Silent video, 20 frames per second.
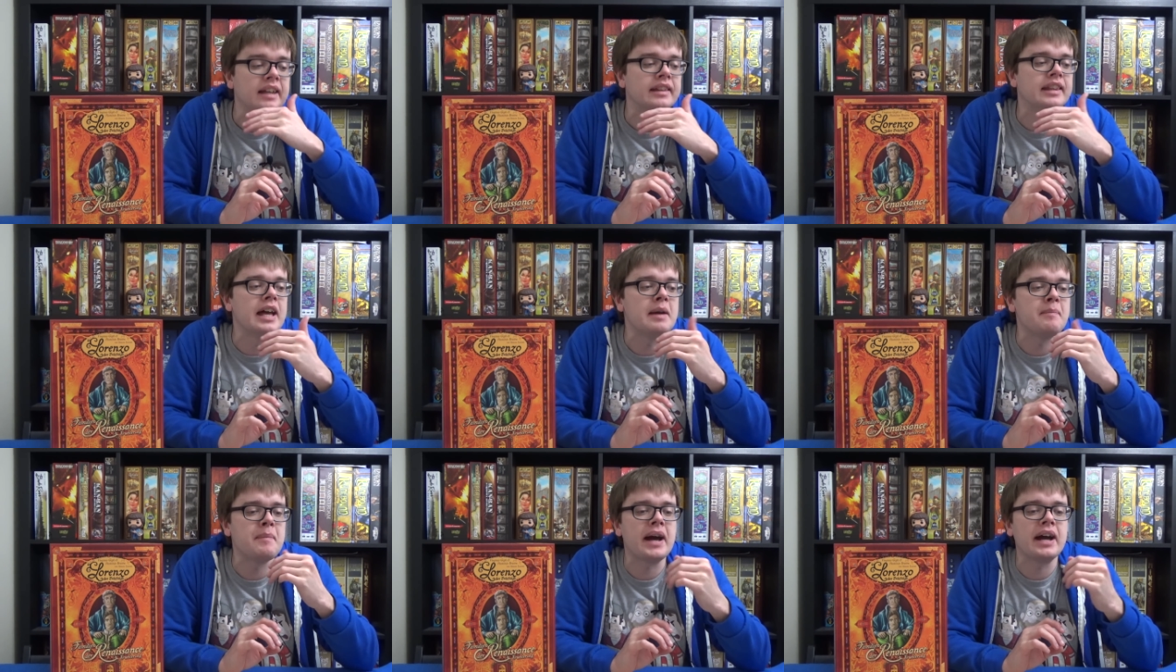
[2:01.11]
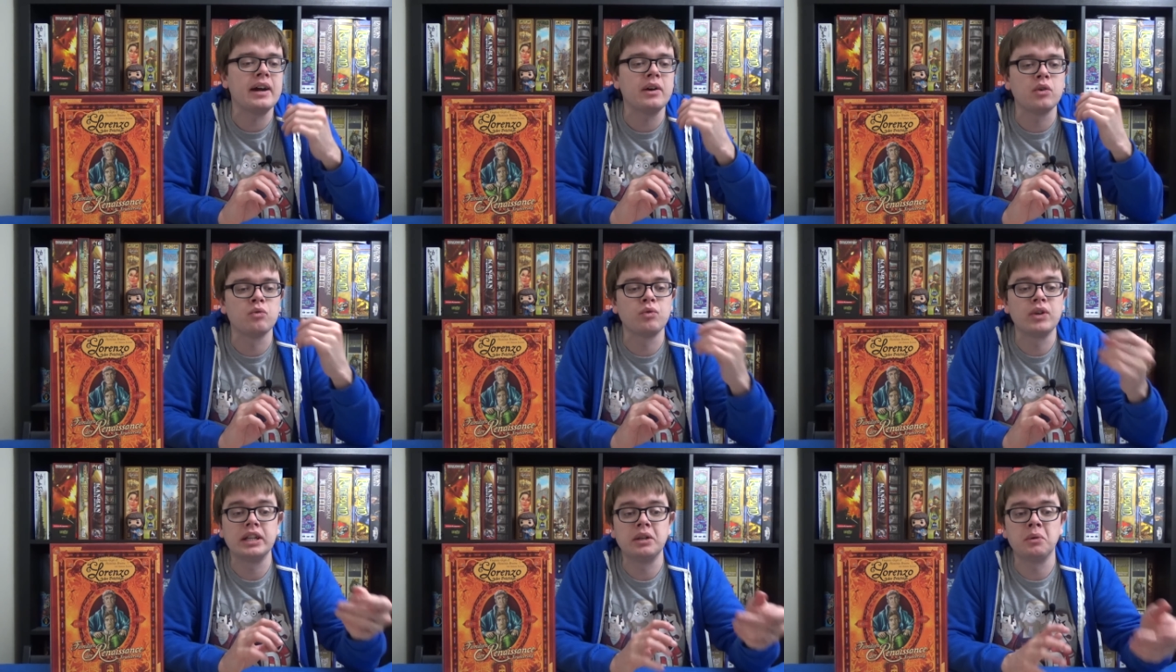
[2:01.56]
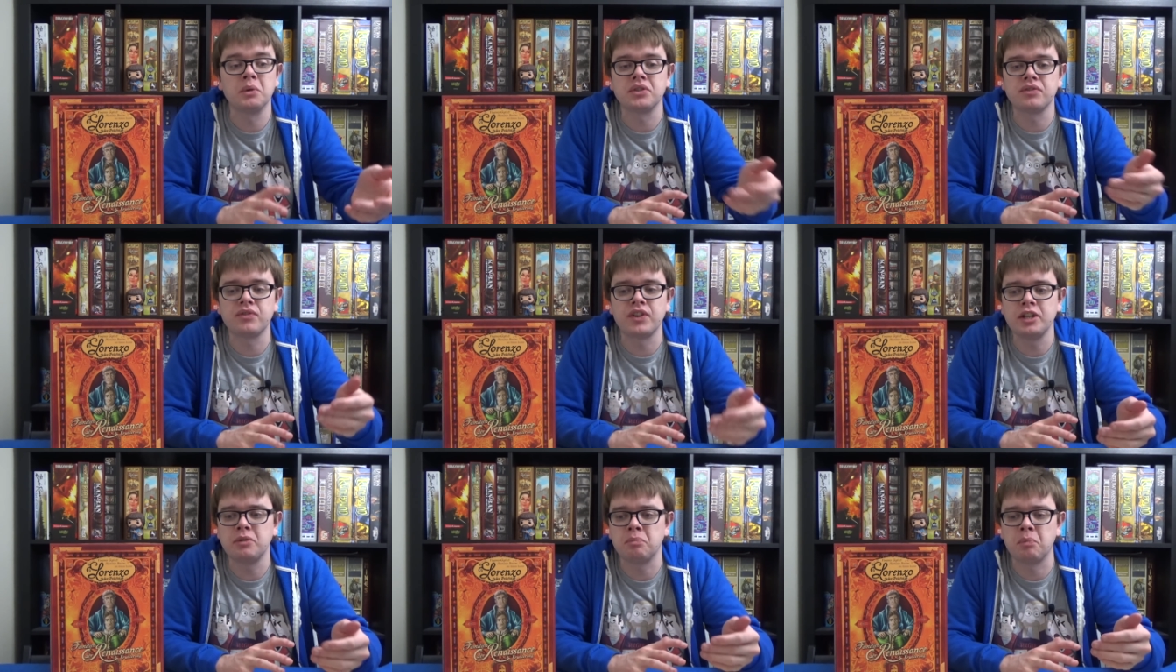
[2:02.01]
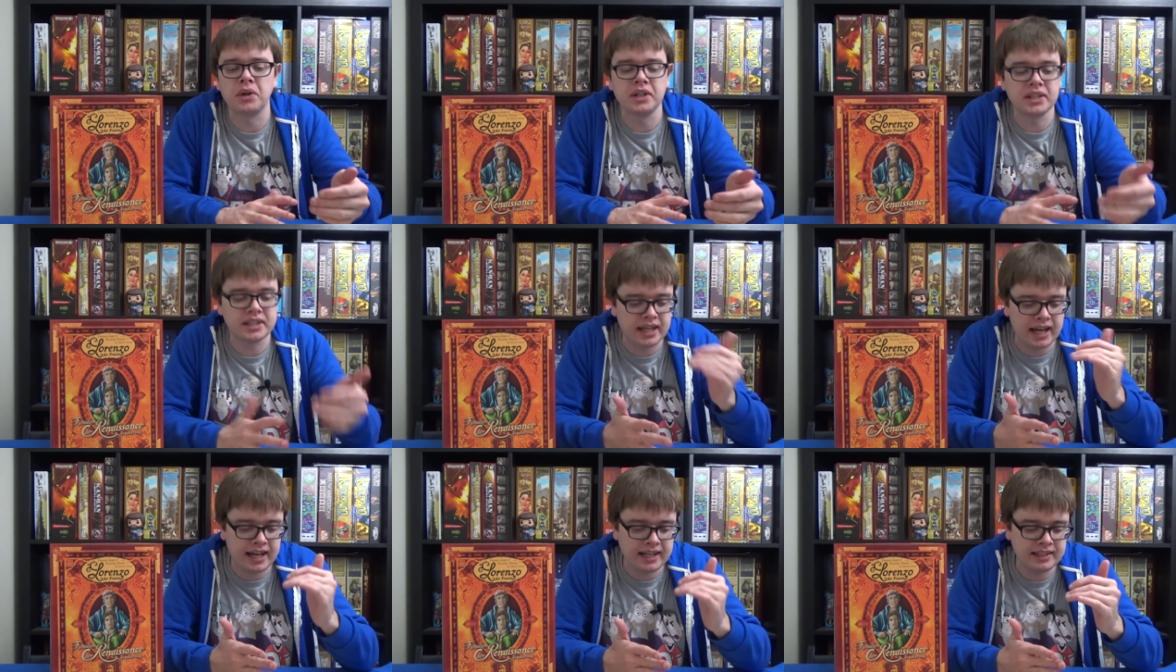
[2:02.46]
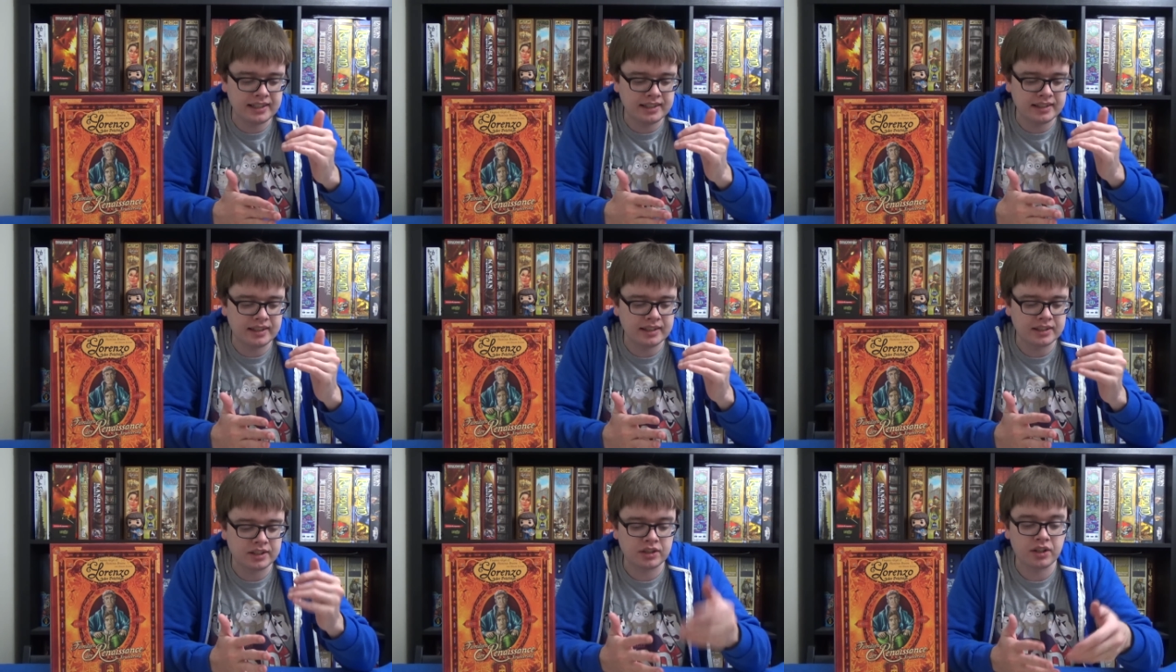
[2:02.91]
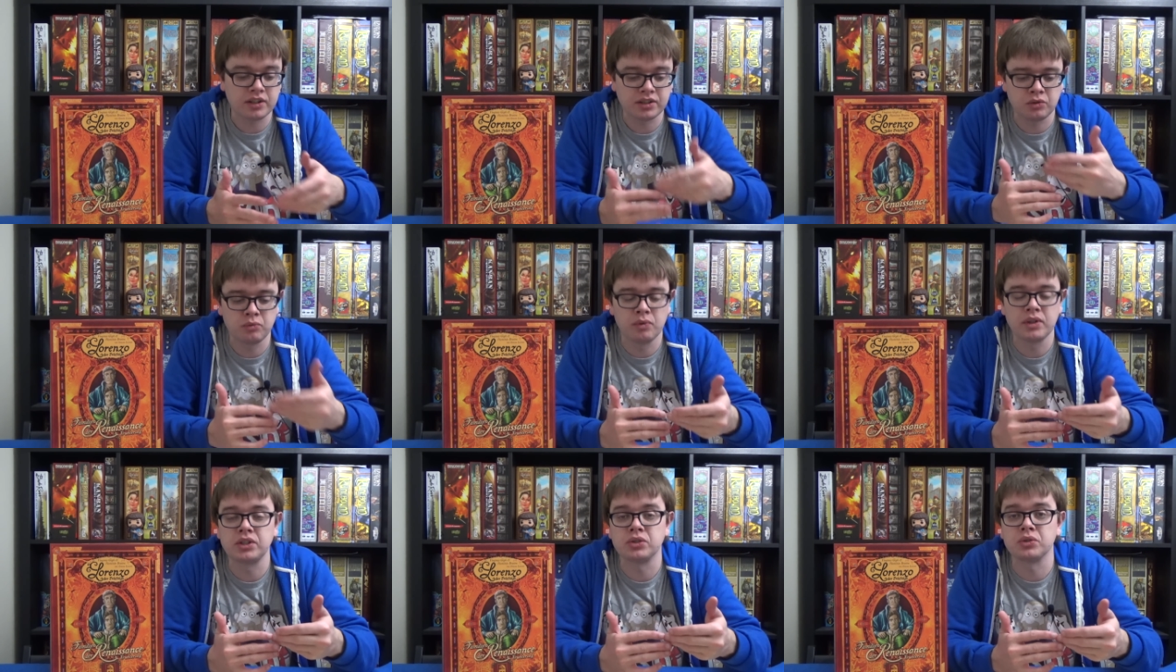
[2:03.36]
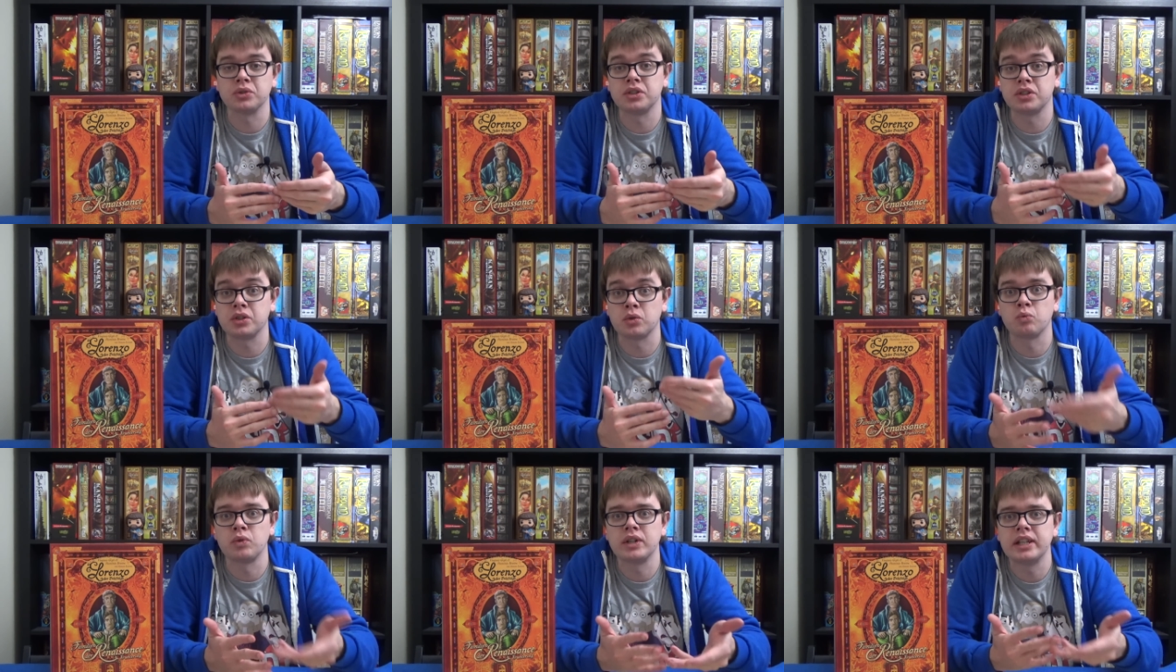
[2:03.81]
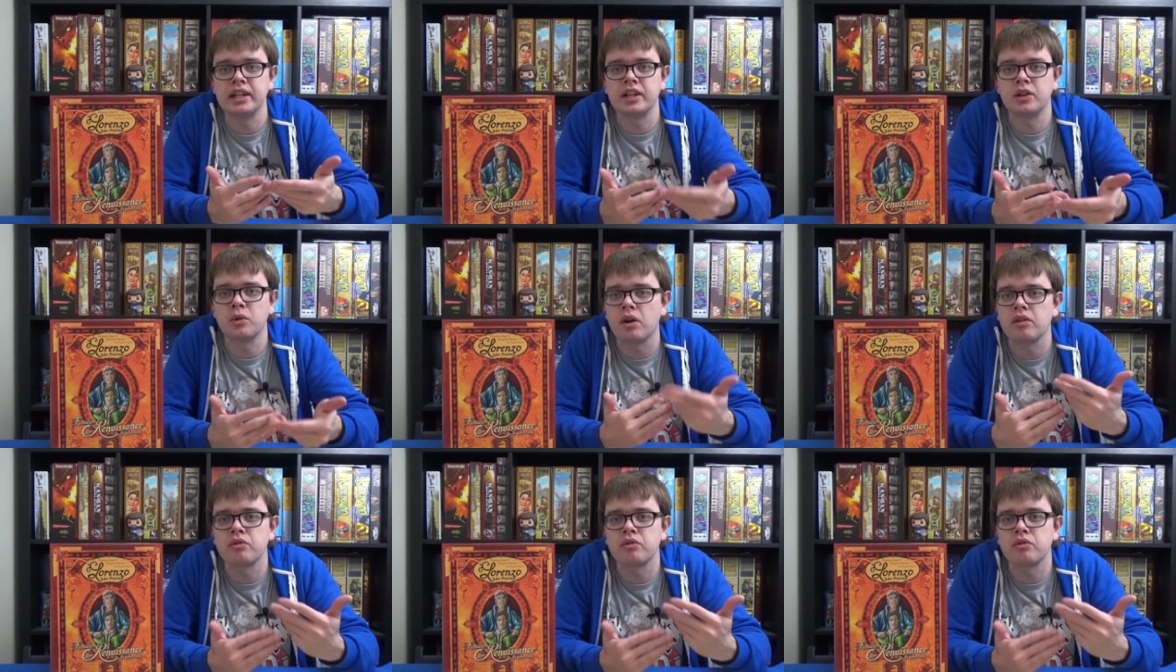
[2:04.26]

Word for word: their power really wants faith points and the starting resources are really going to